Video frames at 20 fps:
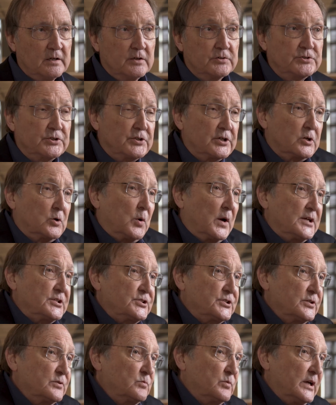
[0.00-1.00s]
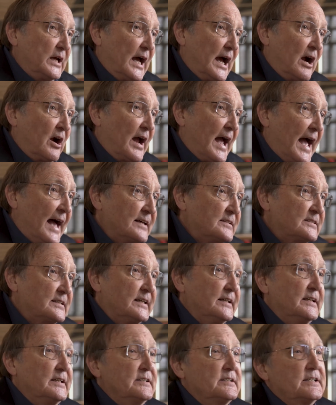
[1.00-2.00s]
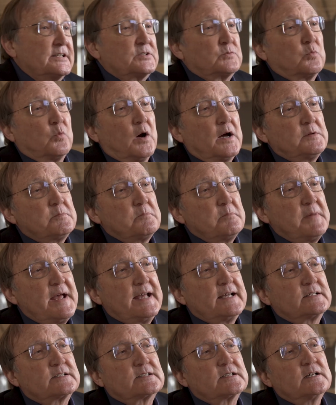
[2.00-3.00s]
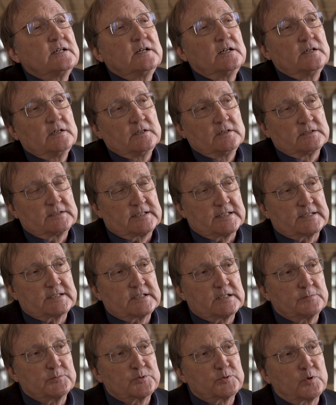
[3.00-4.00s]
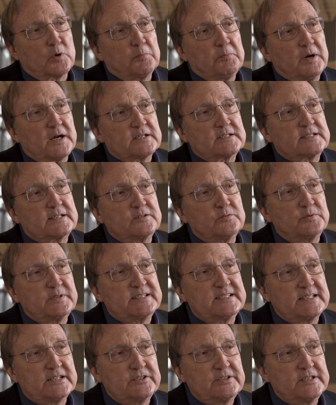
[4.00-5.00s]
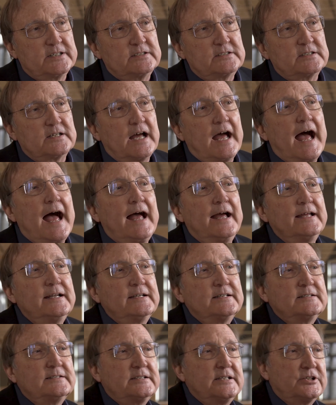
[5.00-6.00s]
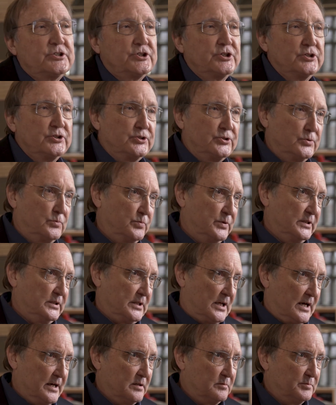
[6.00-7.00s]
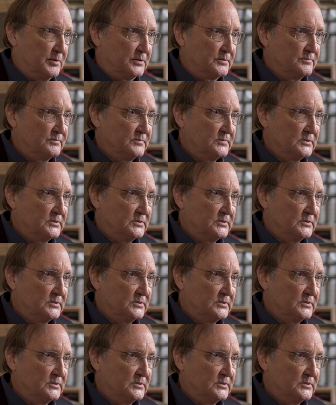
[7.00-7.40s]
So, the question we are asking in this what makes systems robust and resilient in addition to reliable?